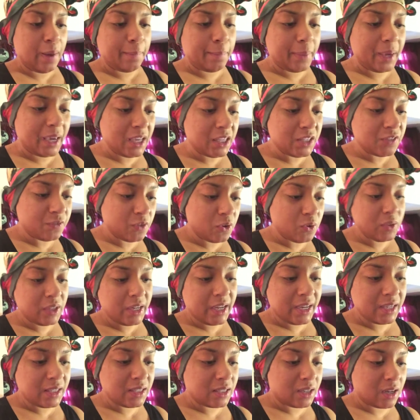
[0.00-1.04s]

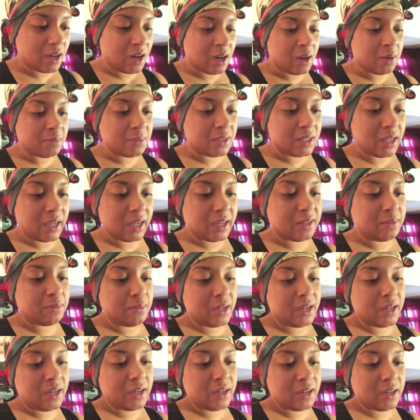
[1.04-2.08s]
Peacefulness comes in
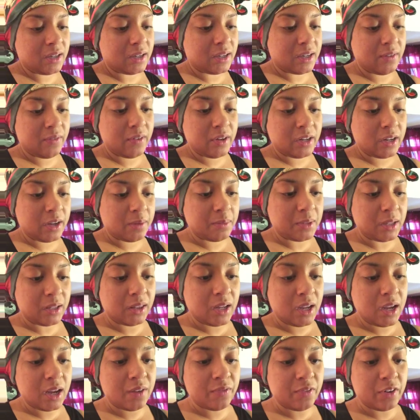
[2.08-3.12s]
me, giving up the
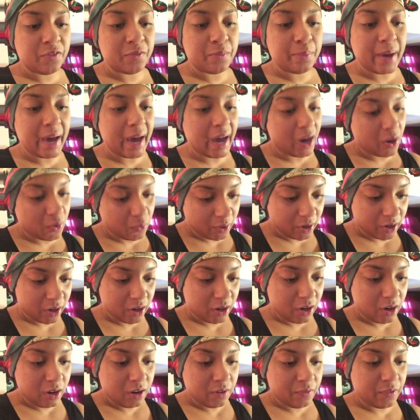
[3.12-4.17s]
love of
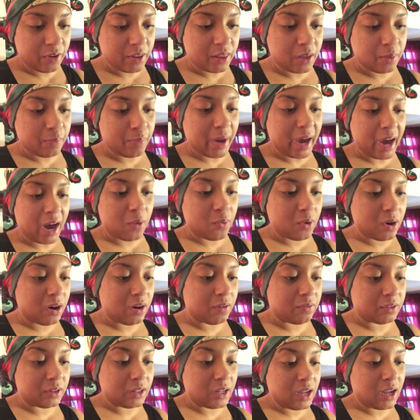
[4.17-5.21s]
power for the power
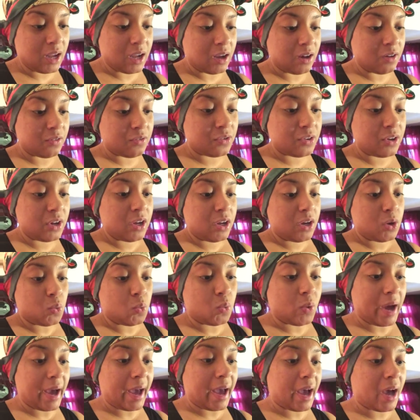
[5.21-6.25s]
of love.
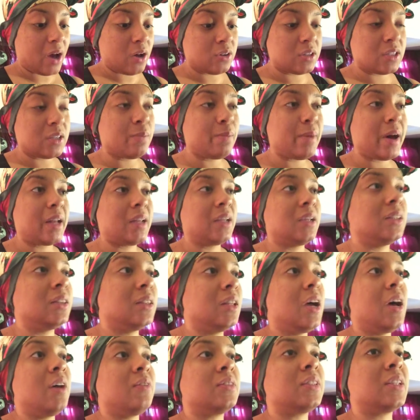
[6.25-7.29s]
Wow, somebody
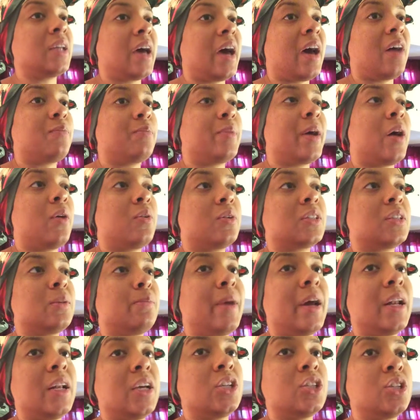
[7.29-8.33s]
loves to have power,
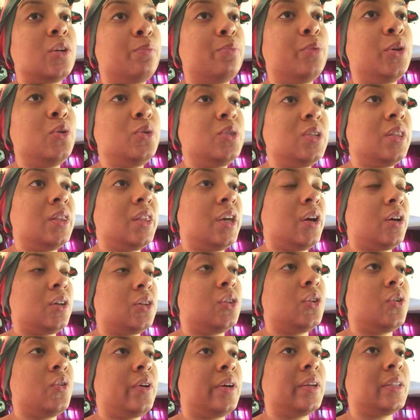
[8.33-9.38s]
somebody is abusing their
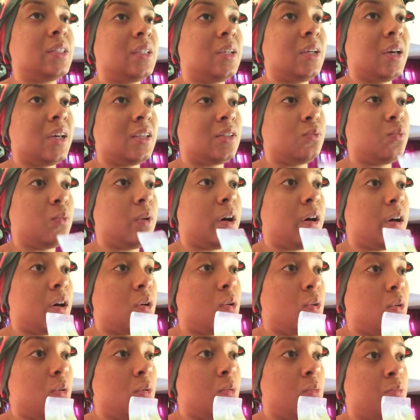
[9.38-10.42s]
authority as
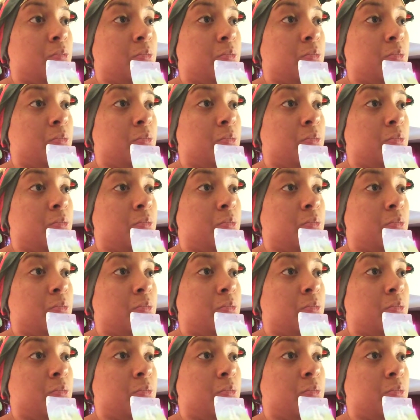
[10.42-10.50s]
well.